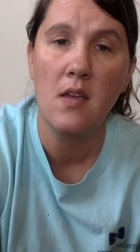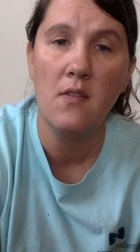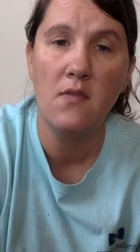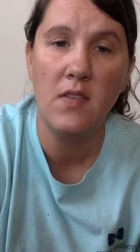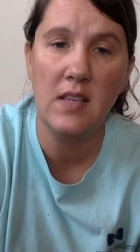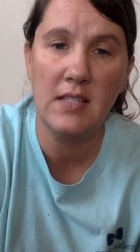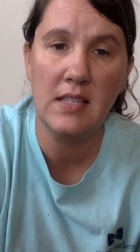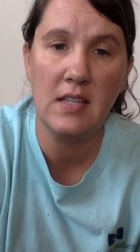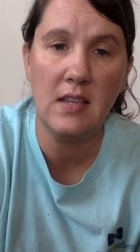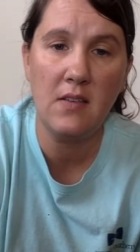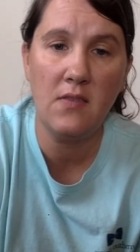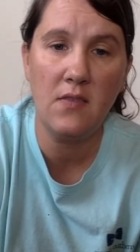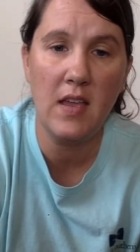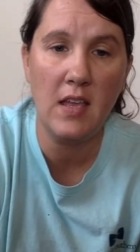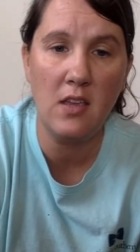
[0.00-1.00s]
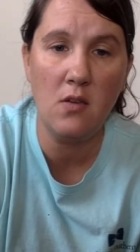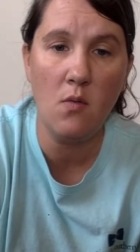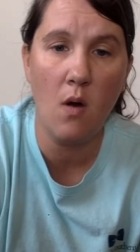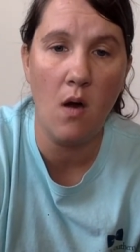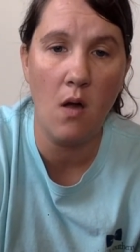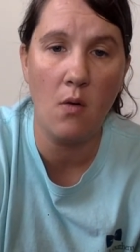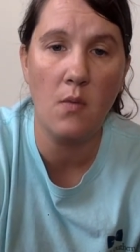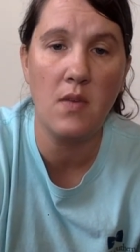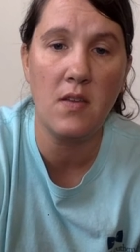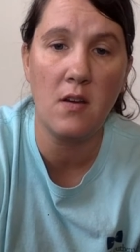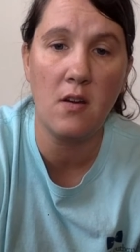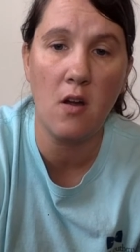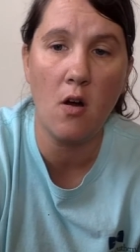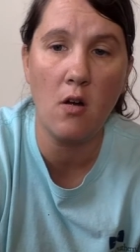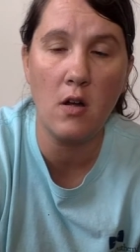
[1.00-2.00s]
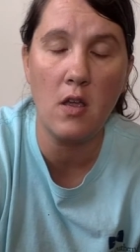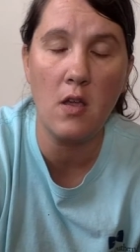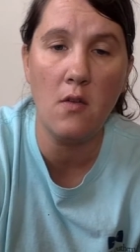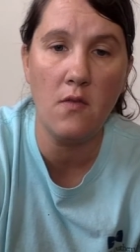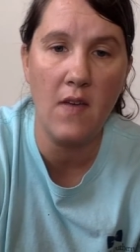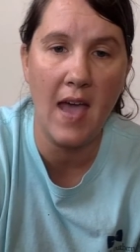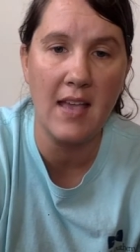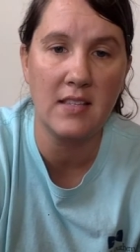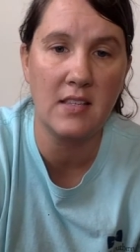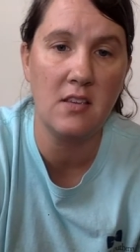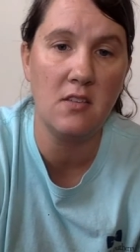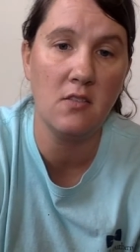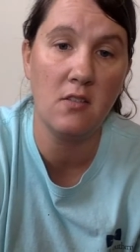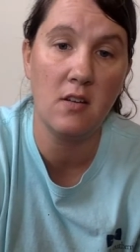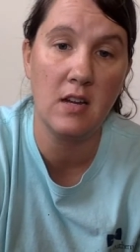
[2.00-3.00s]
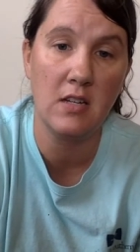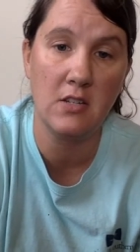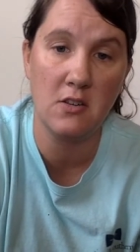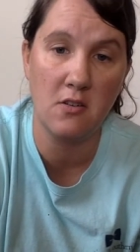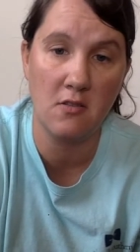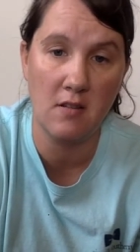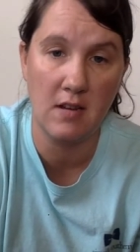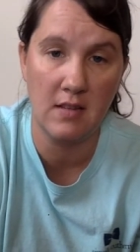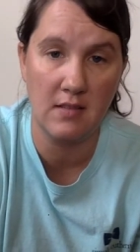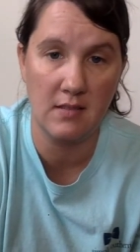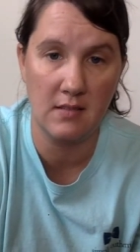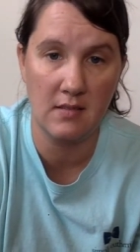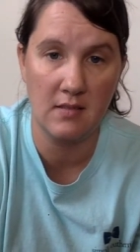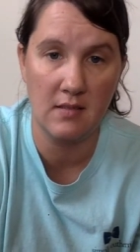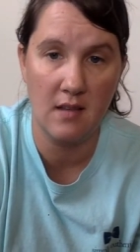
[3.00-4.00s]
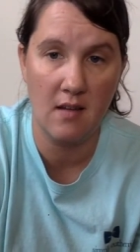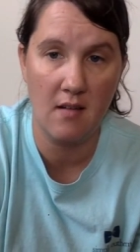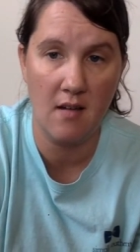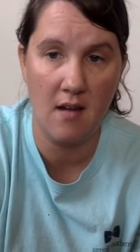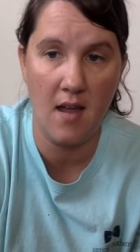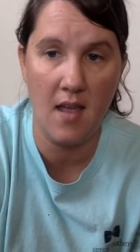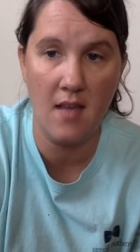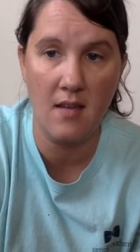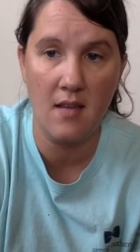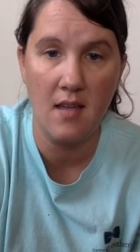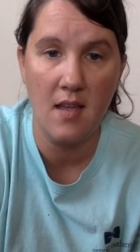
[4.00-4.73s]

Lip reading: physically fit you are with our cardiovascular endurance, alright?